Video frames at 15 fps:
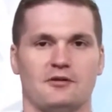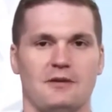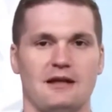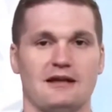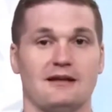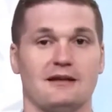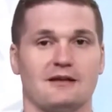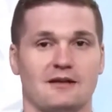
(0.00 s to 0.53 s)
and
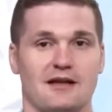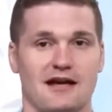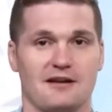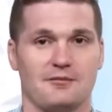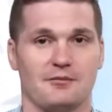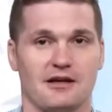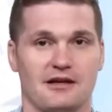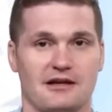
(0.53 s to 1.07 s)
making a lot
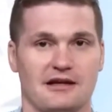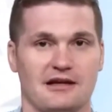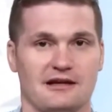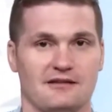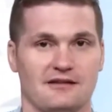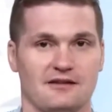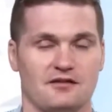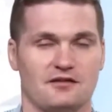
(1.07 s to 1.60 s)
of money
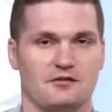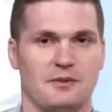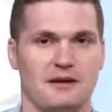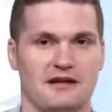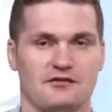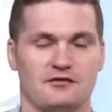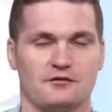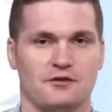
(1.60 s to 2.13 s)
in this
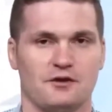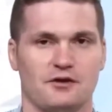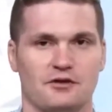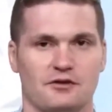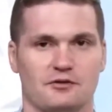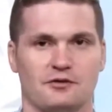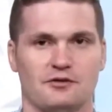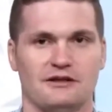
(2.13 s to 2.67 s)
space,
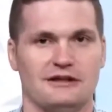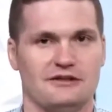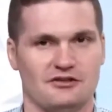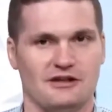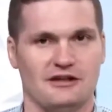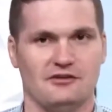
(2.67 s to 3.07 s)
vertical, niche,